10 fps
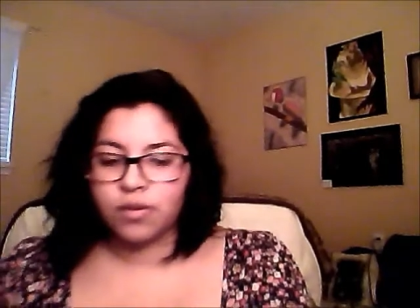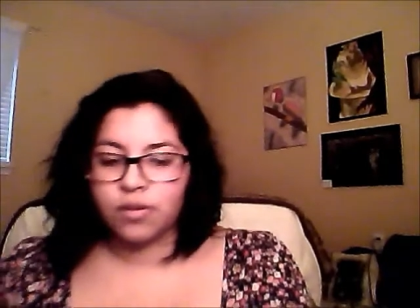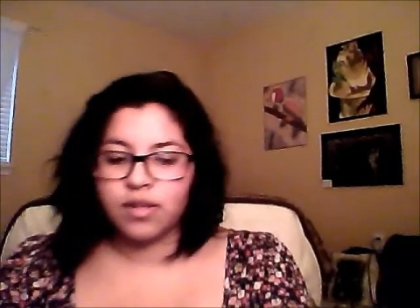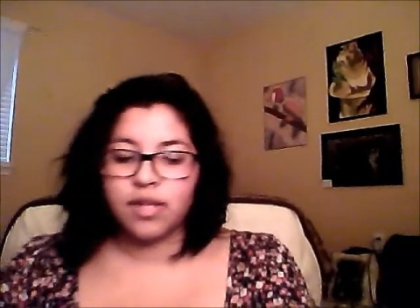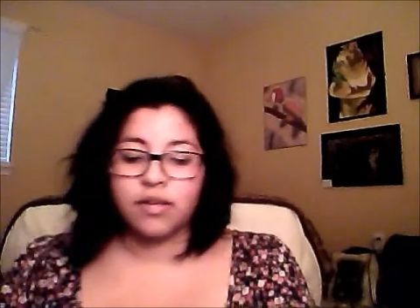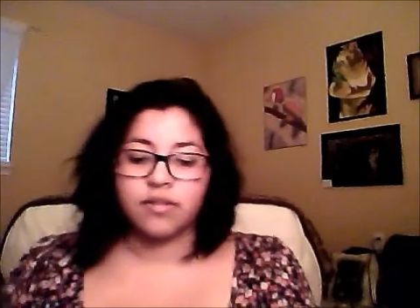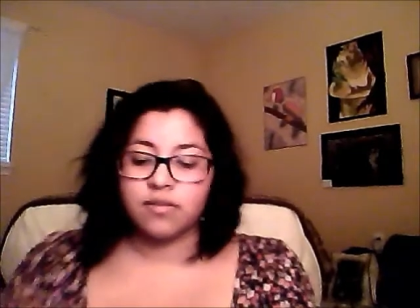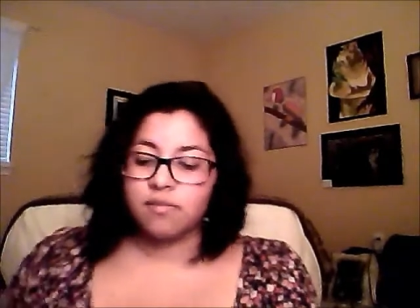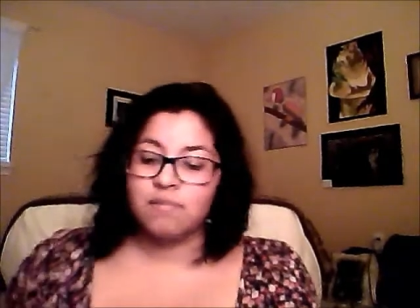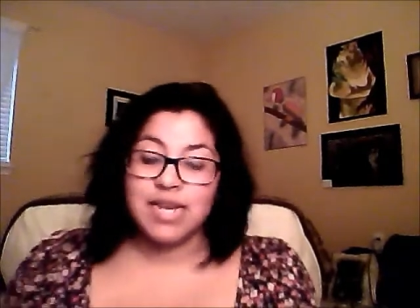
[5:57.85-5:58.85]
There's
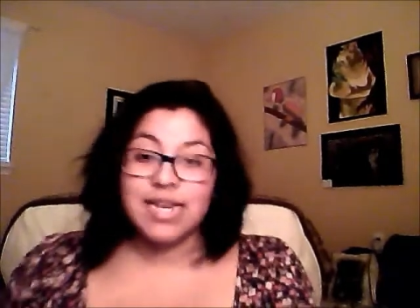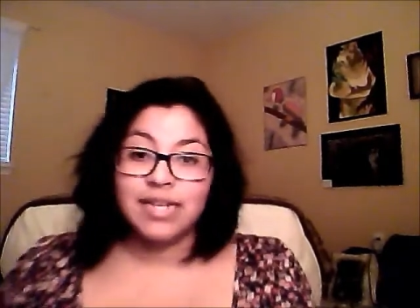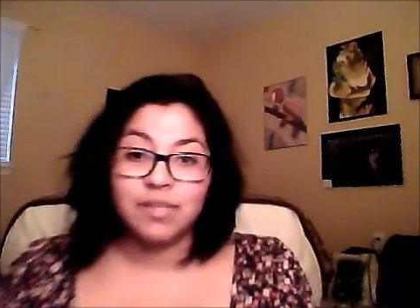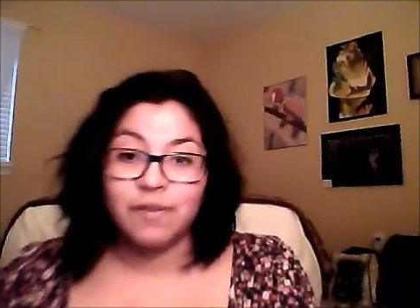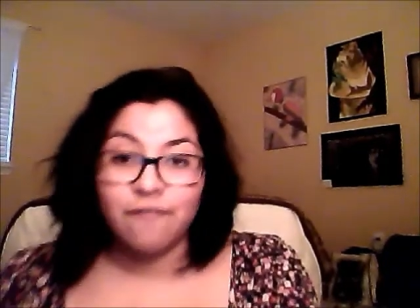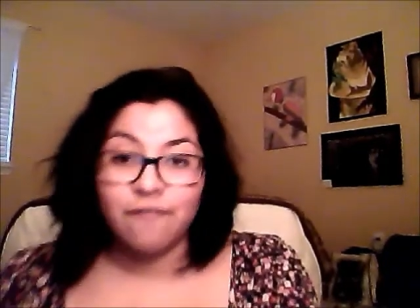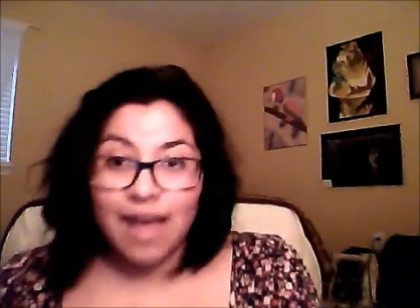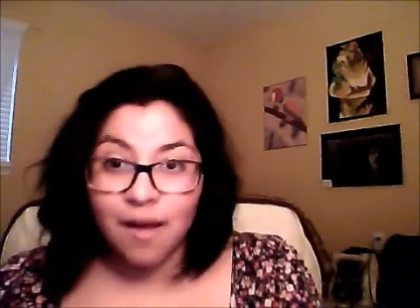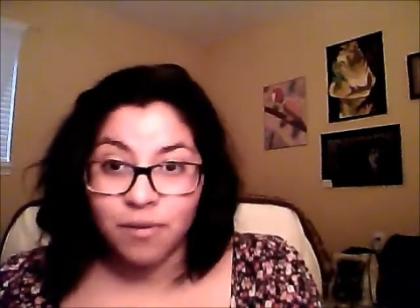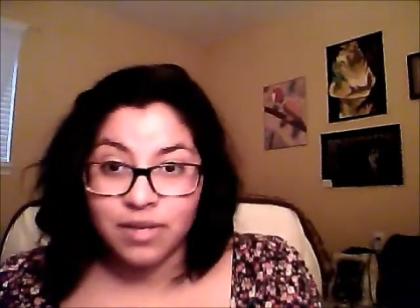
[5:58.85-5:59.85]
meaning to be
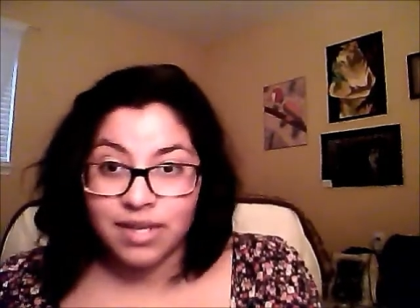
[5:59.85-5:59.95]
found in